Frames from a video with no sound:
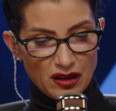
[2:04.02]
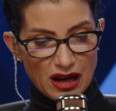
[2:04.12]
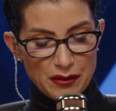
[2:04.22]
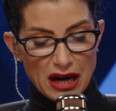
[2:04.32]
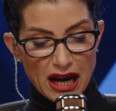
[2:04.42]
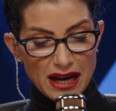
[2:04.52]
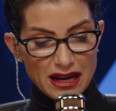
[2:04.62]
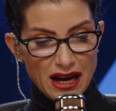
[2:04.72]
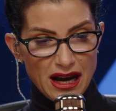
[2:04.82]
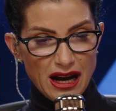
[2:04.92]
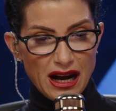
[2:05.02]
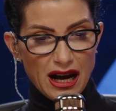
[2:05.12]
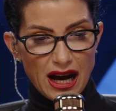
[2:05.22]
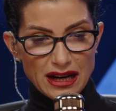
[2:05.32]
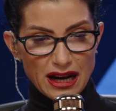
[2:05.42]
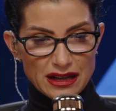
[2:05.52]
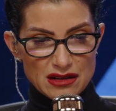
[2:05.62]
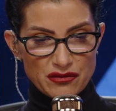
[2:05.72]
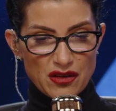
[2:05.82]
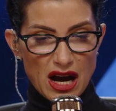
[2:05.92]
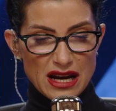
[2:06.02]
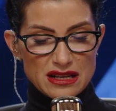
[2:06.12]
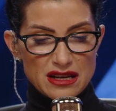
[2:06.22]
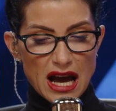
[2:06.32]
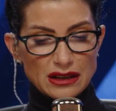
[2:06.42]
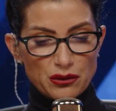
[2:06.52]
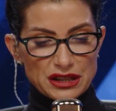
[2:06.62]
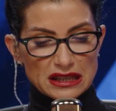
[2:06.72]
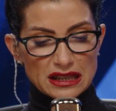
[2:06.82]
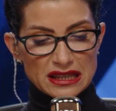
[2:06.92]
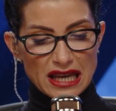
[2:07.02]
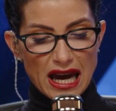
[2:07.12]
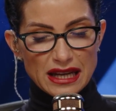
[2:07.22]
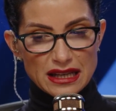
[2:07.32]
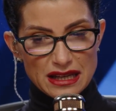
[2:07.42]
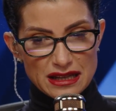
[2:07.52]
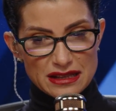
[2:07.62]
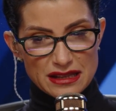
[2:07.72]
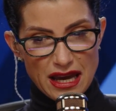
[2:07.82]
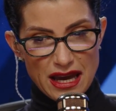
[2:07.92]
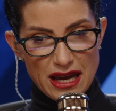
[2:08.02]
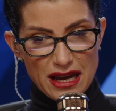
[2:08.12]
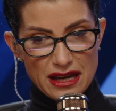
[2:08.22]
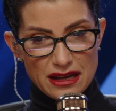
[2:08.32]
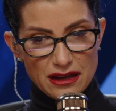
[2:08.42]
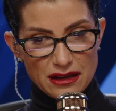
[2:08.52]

I mean, I don't think that that is a